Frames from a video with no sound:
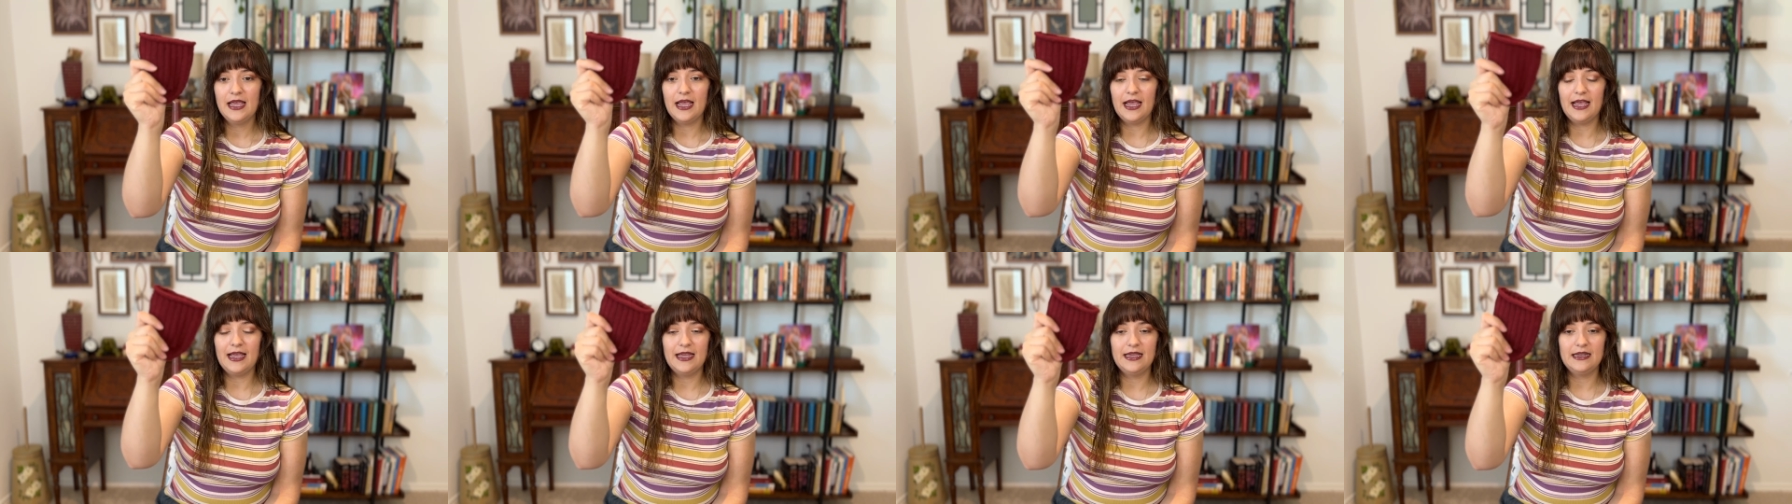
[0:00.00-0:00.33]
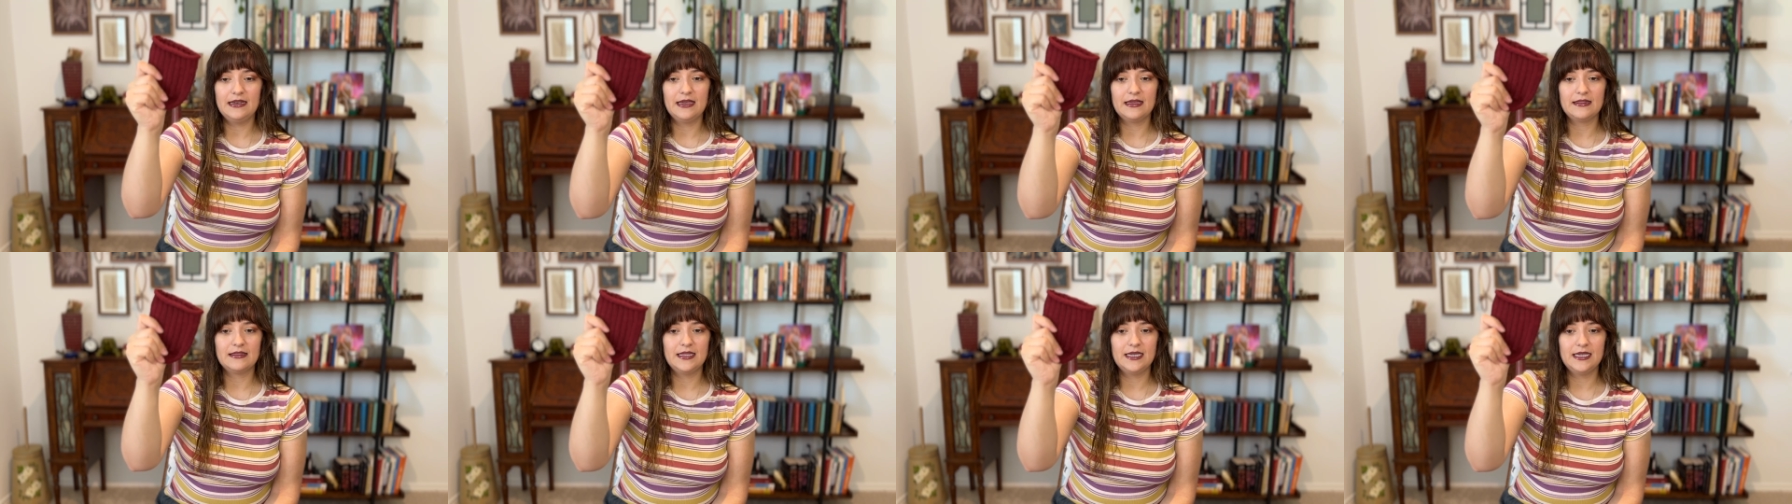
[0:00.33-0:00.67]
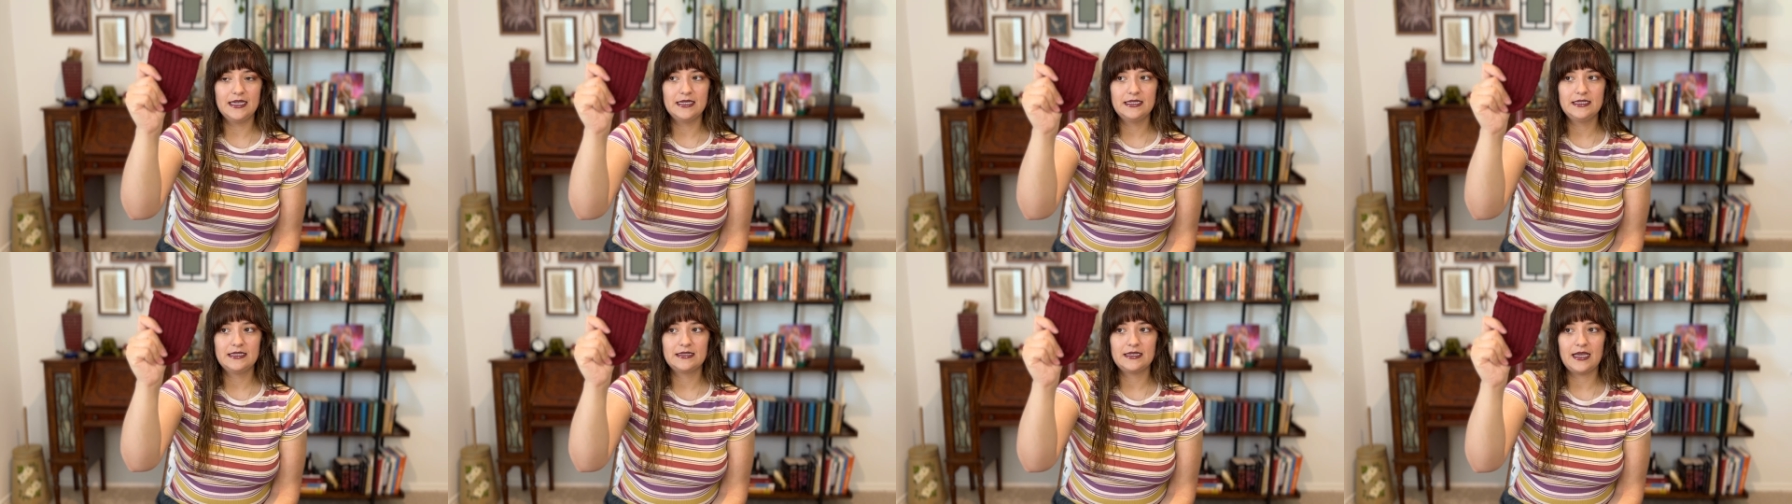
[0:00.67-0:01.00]
and
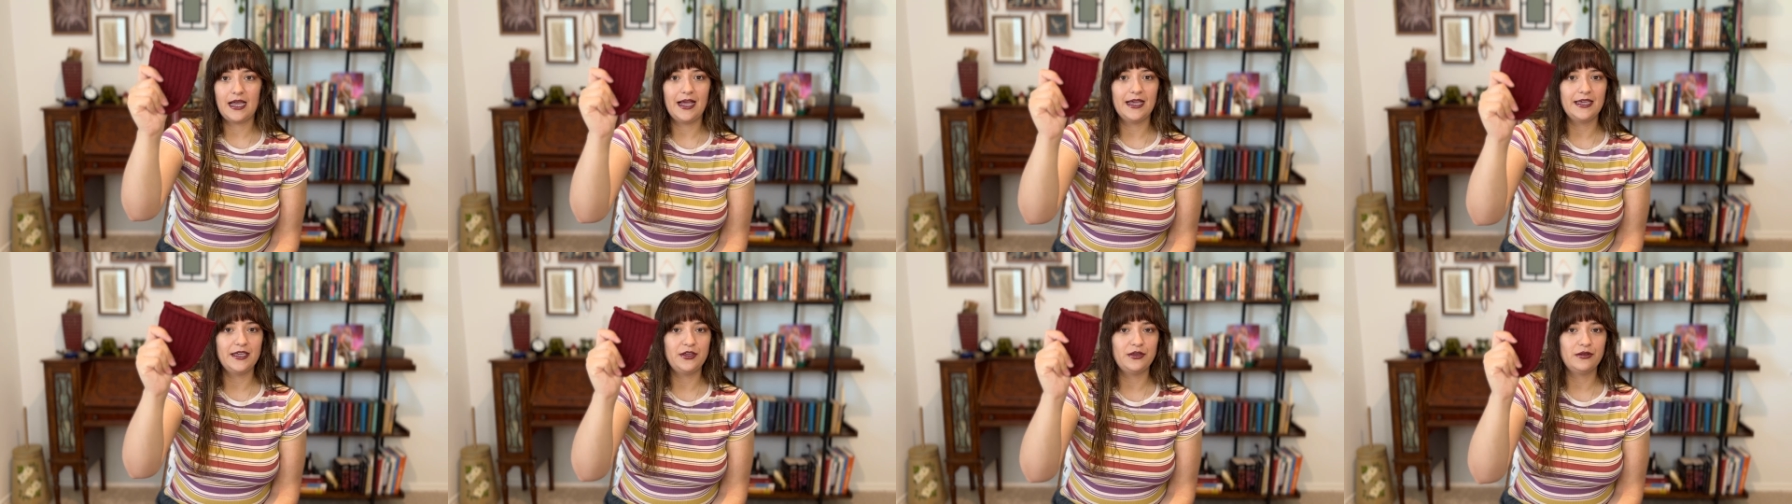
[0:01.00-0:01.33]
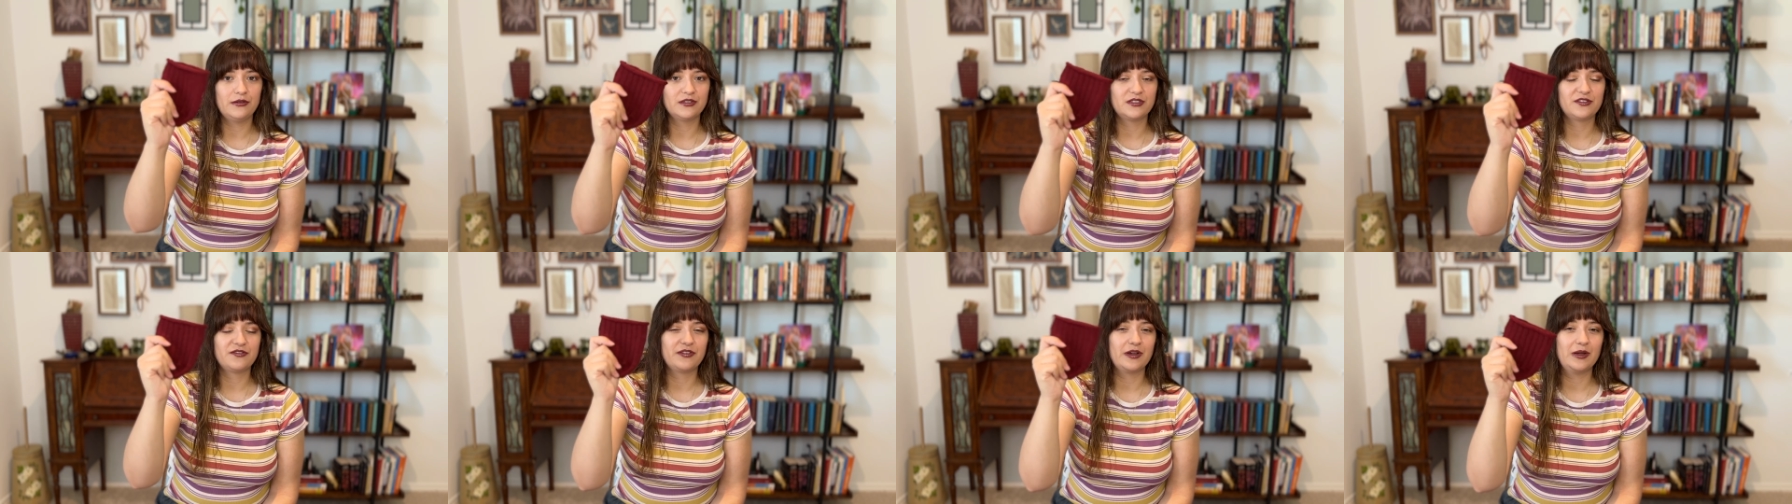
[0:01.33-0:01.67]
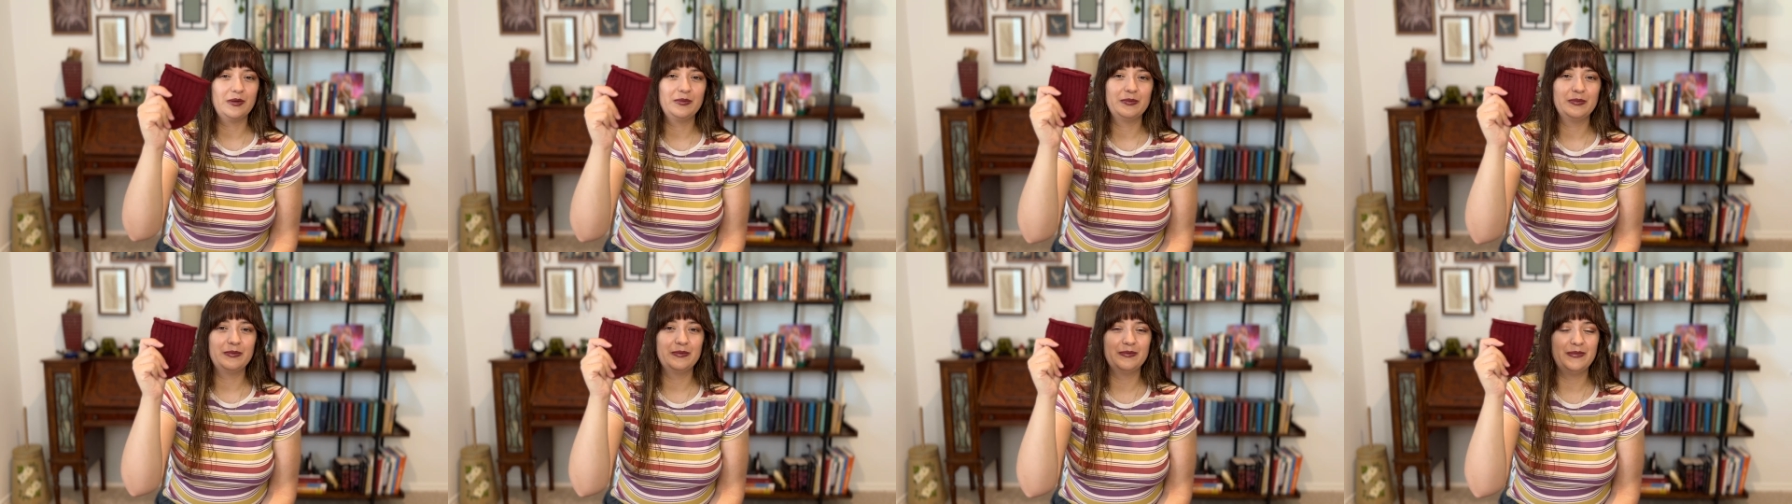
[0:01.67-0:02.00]
this I used
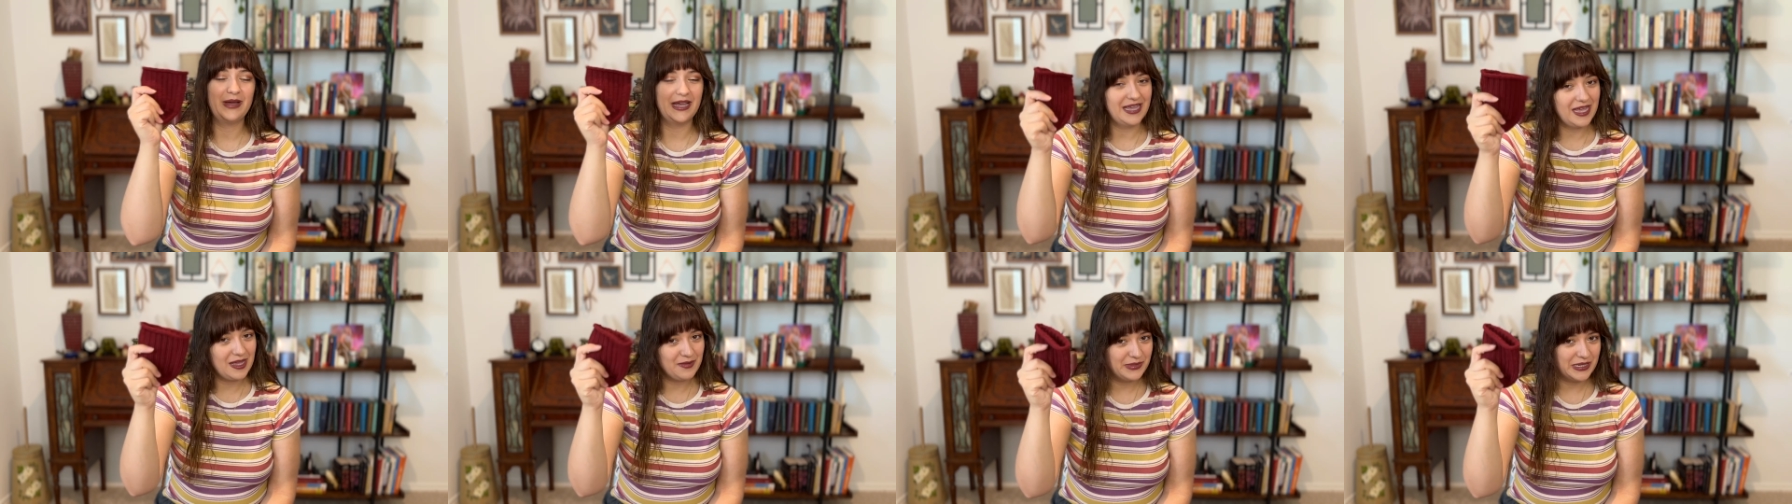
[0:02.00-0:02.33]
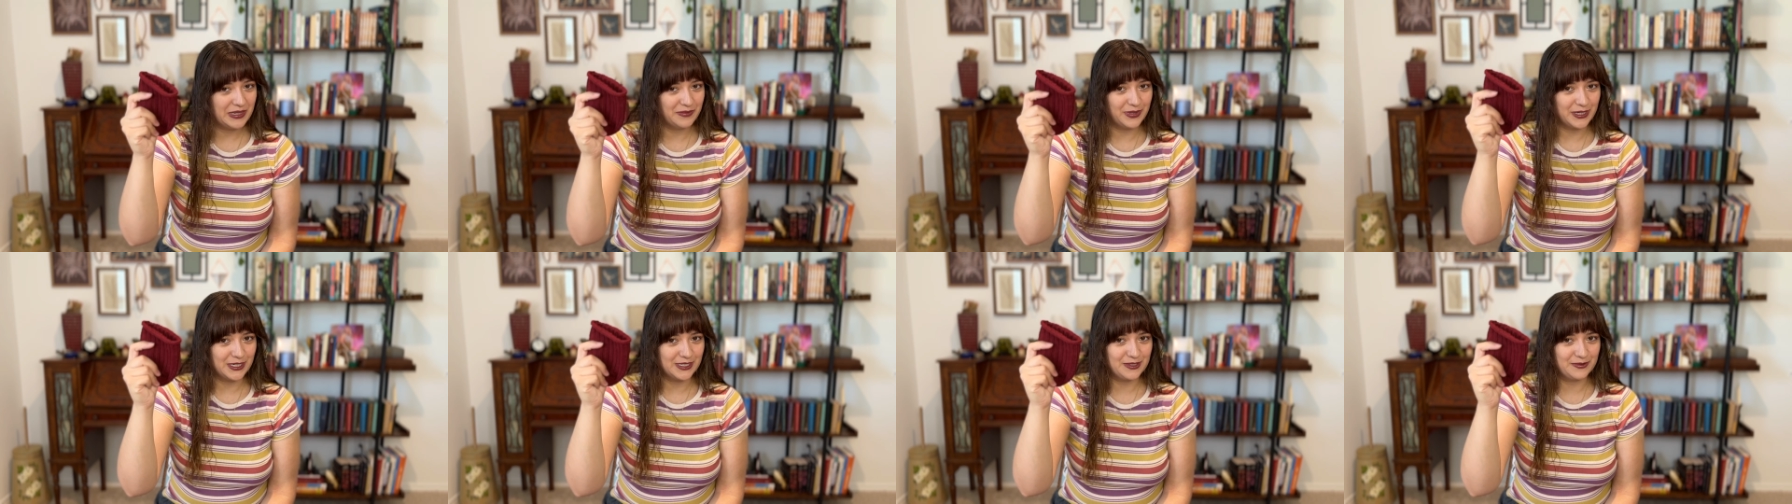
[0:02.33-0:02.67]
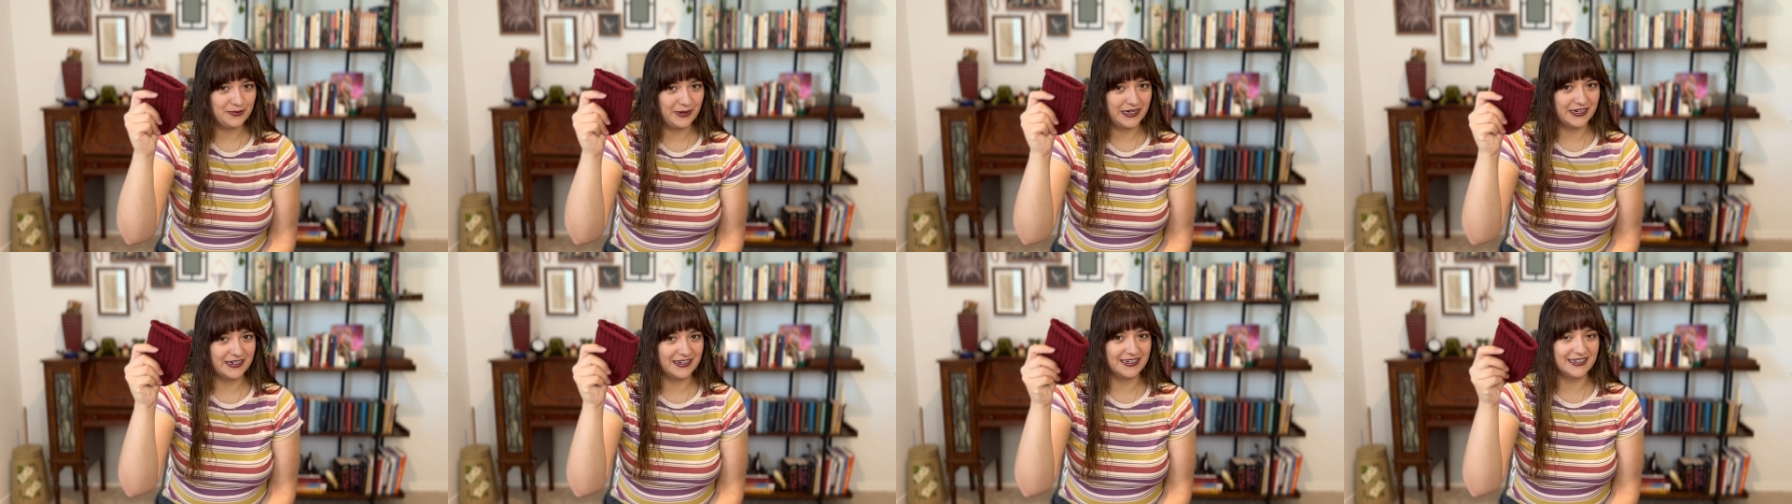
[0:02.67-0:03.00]
from my hummingbird
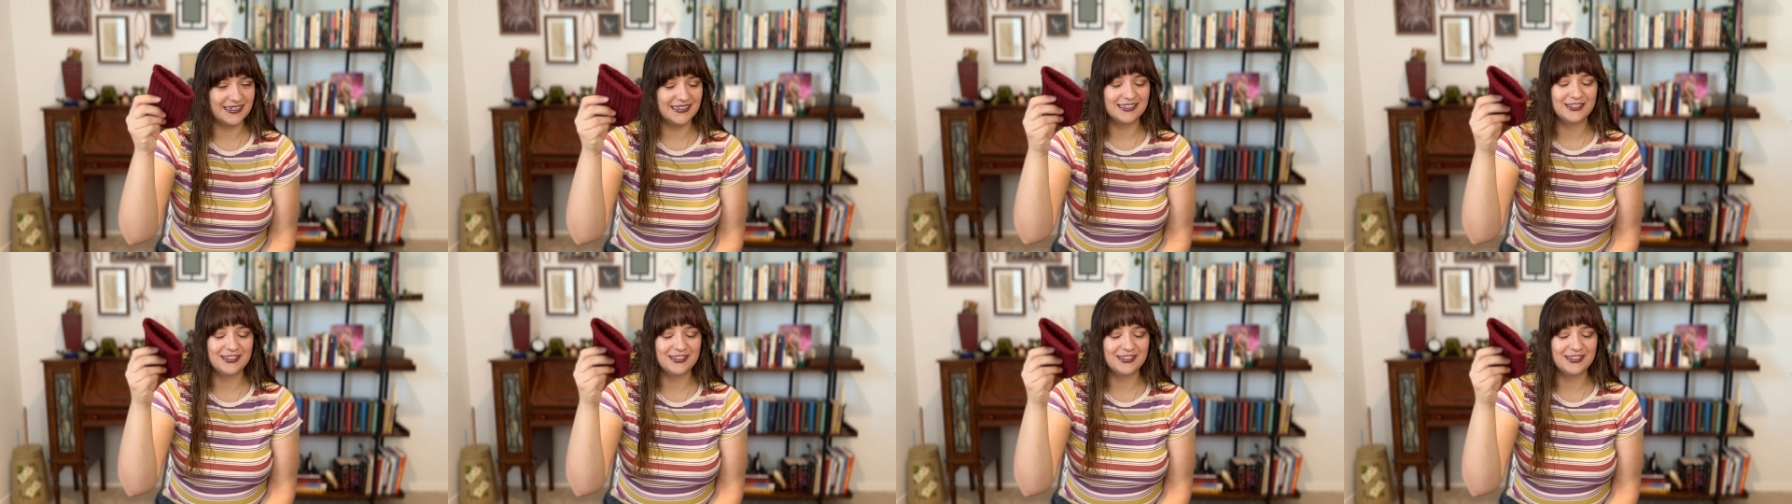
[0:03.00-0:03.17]
sweater.